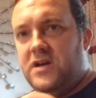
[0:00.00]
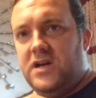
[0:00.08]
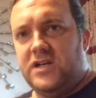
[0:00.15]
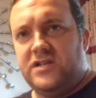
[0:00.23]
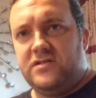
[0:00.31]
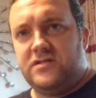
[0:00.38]

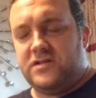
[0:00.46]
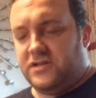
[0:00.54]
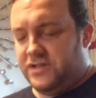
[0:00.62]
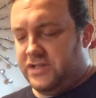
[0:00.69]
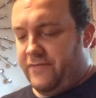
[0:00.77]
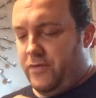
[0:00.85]
It
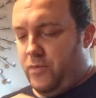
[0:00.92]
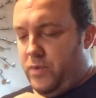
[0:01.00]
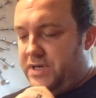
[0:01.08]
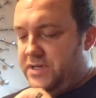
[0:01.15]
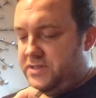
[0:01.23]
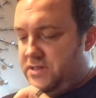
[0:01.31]
does have a
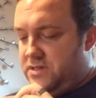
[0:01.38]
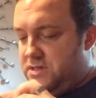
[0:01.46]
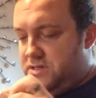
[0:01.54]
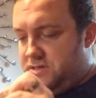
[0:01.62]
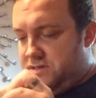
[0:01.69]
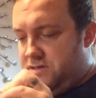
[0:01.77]
weight to
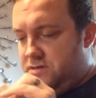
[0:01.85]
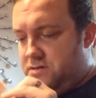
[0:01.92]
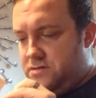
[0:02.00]
this.